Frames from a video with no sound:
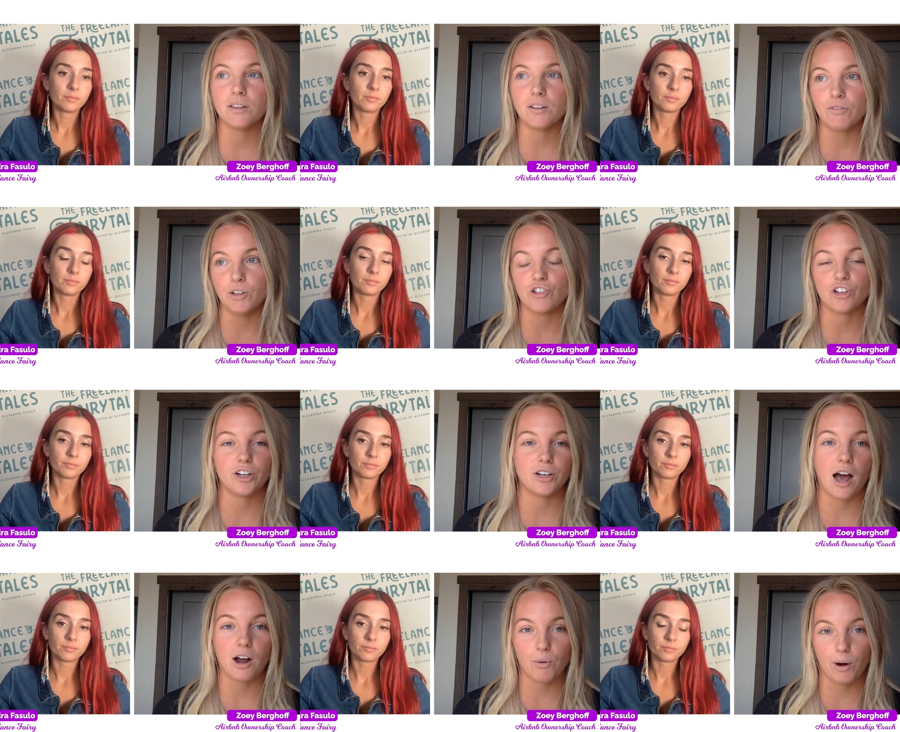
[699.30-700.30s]
Speaker 1: in the future,
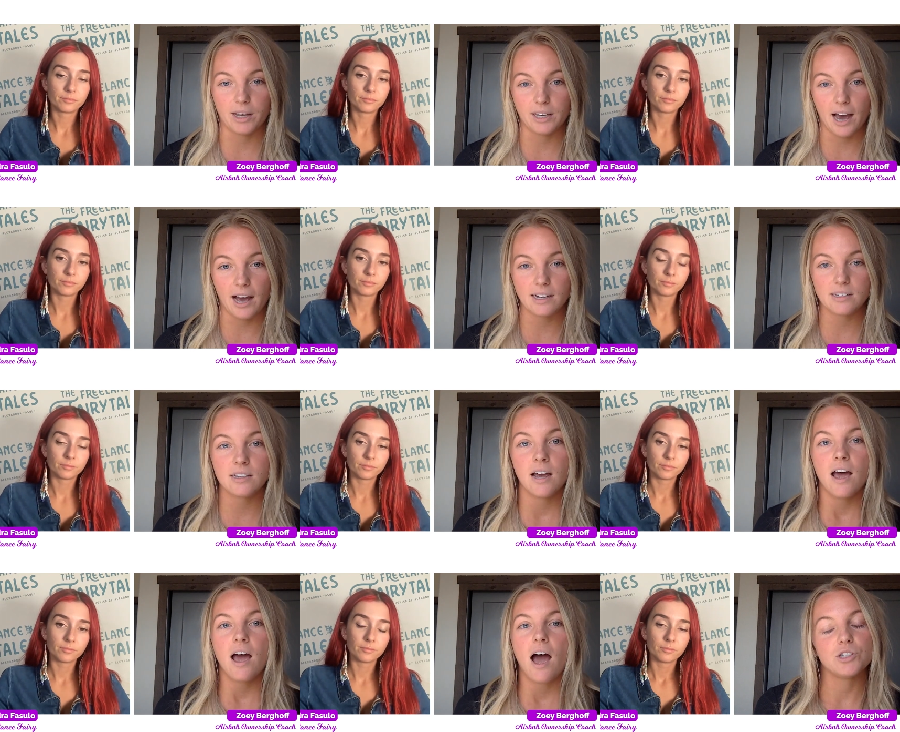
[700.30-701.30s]
not quite yet.
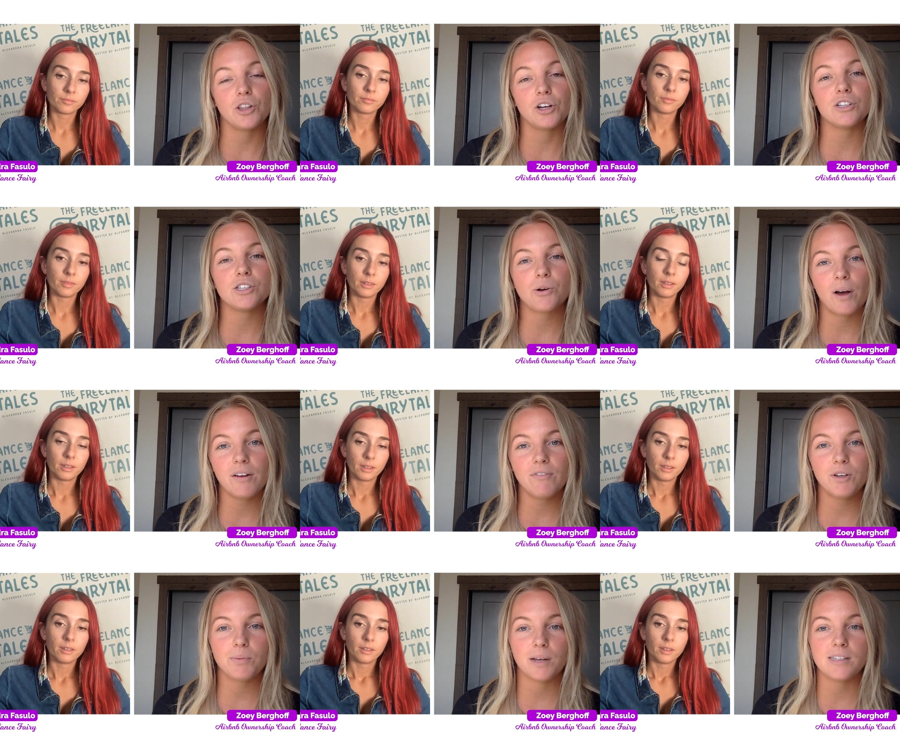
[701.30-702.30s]
So there's quite a
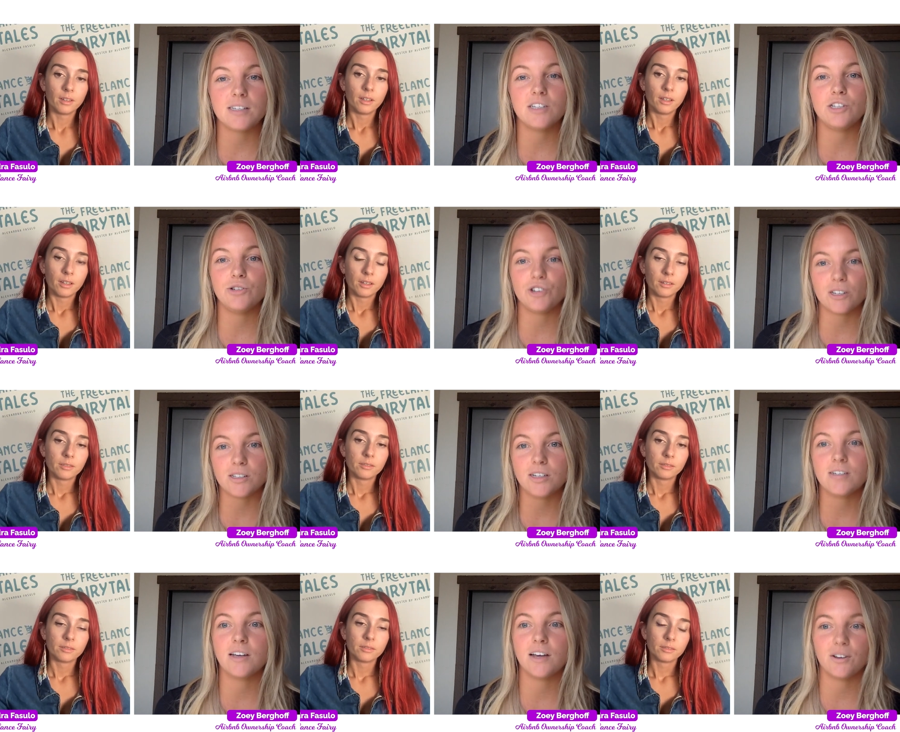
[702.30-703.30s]
few places you just need
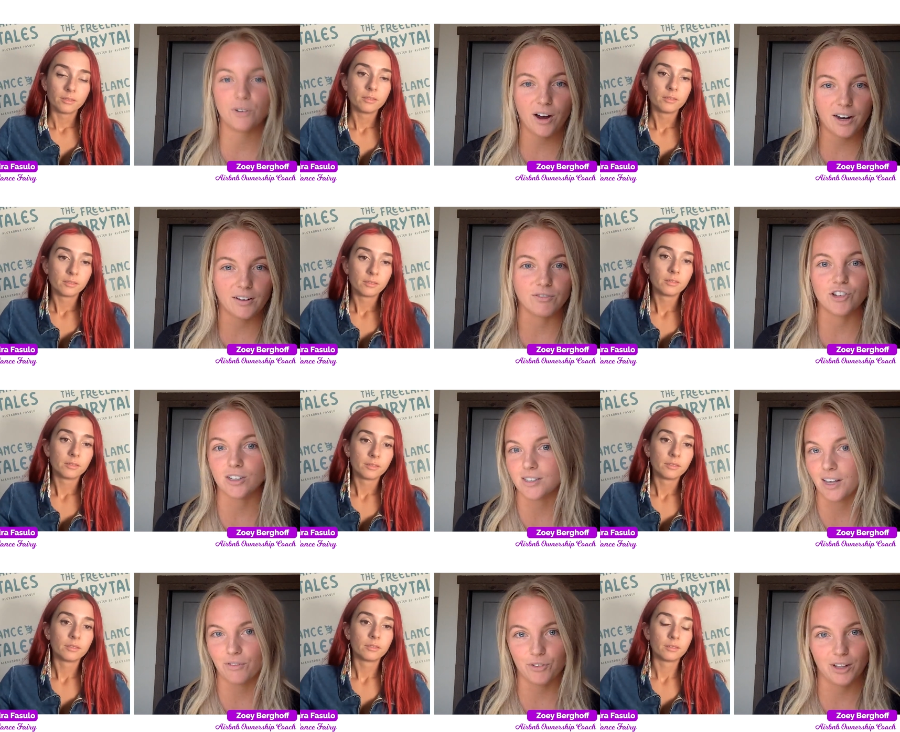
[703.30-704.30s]
to get creative, just
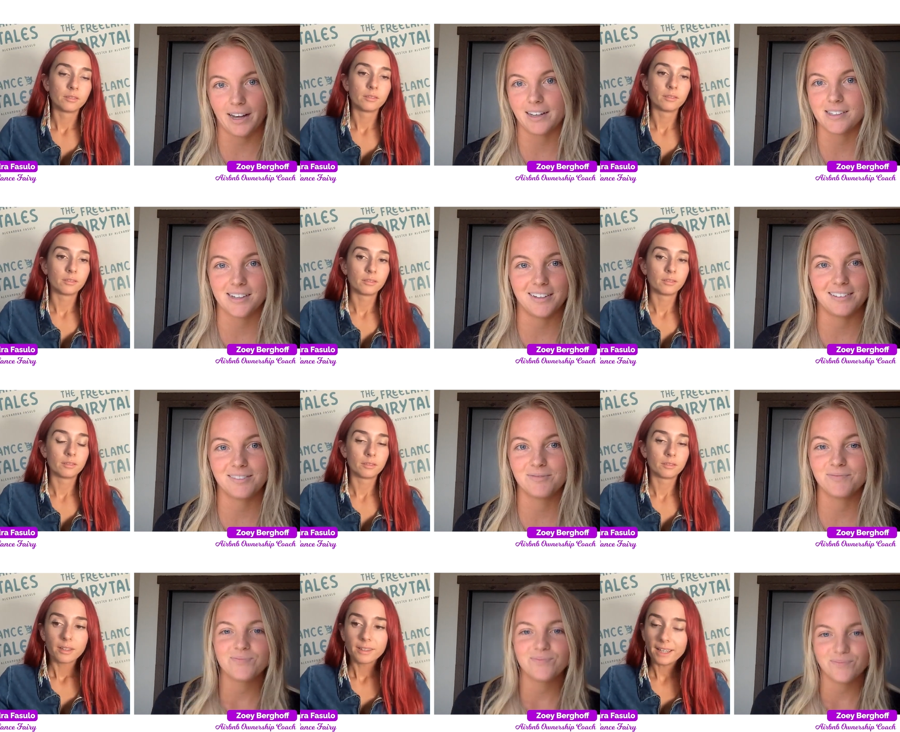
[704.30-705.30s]
like freelancing.
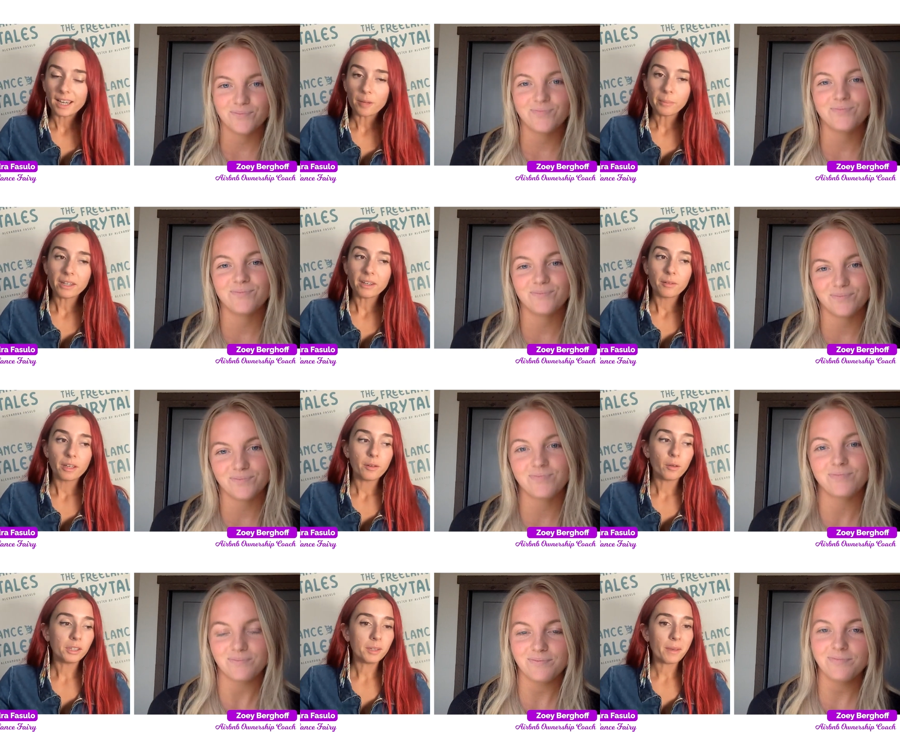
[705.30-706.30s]
Speaker 2: Yeah, I mean, it, it
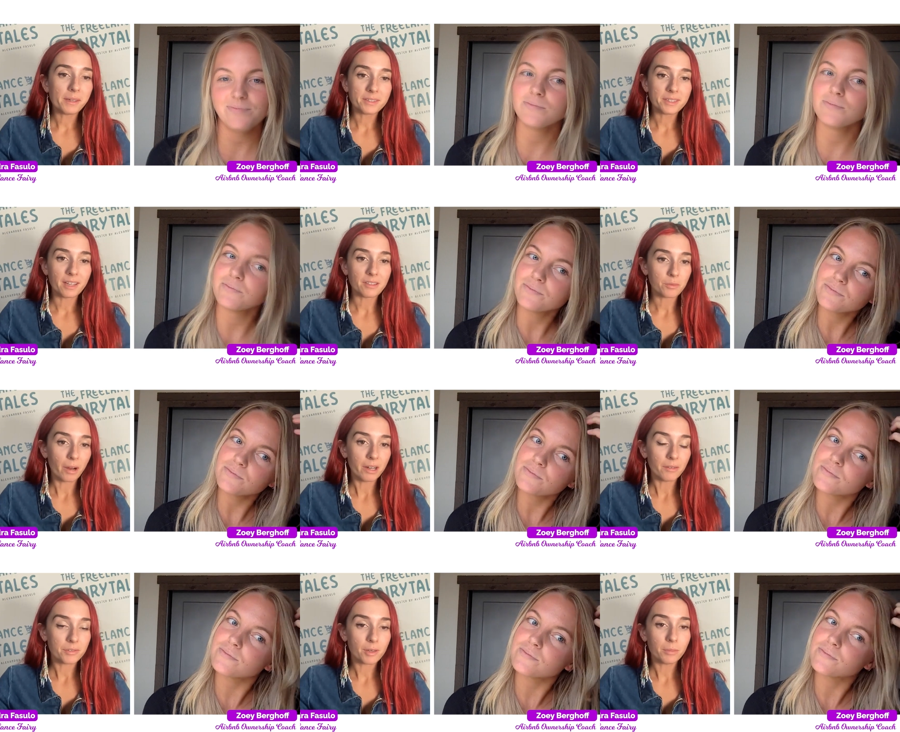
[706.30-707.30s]
only makes sense, right?
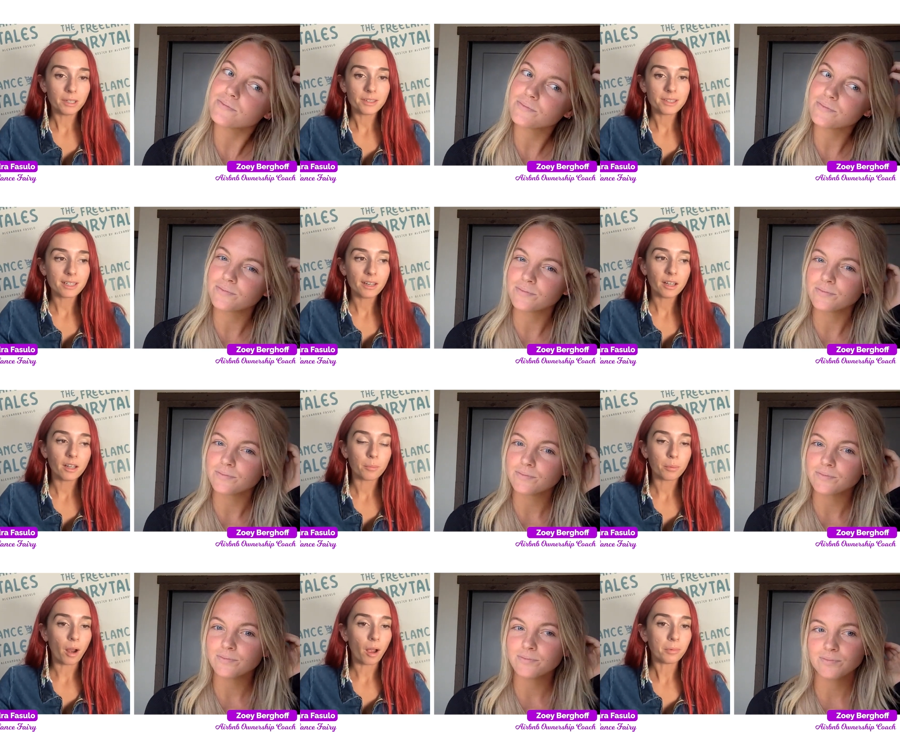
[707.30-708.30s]
If somebody's sitting on a
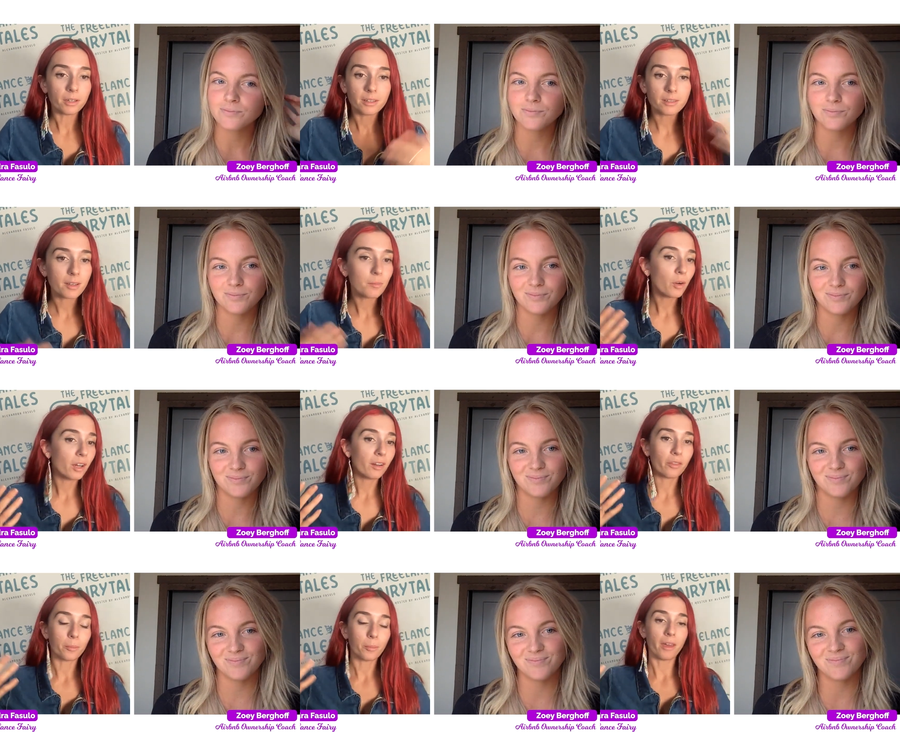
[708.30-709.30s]
property somewhere
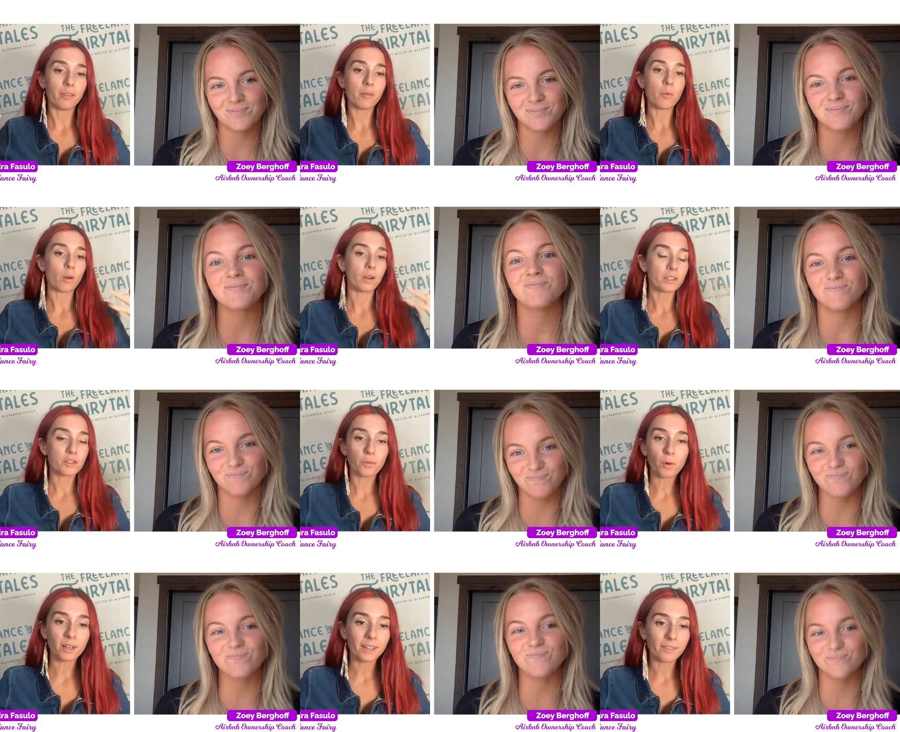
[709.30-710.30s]
and they're paying the mortgage for
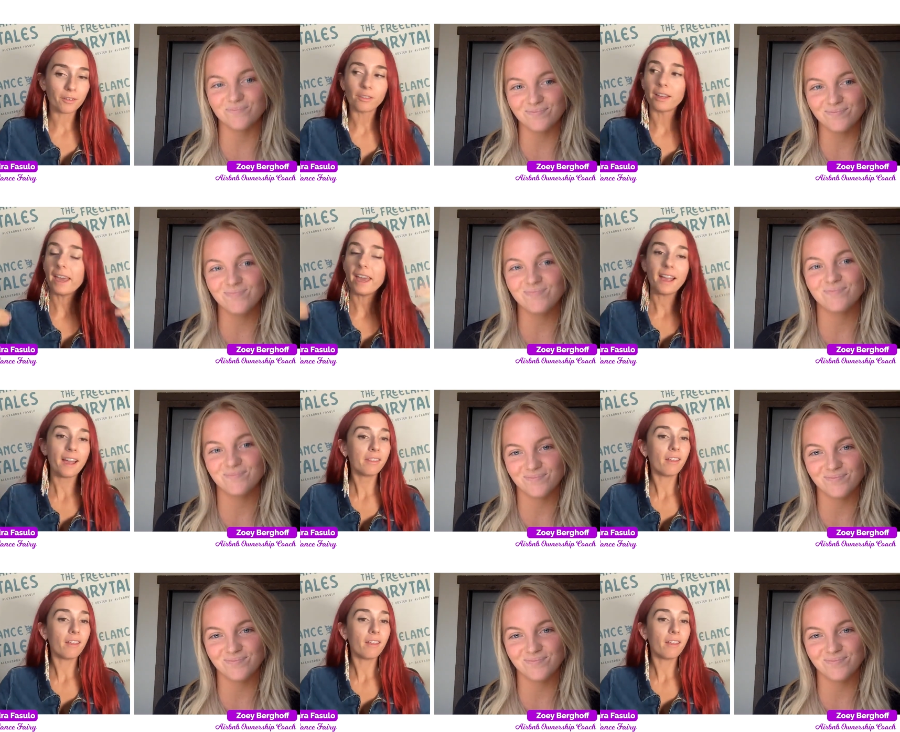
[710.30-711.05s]
mm-hmm. it and they're mm-hmm. like, hey, I'd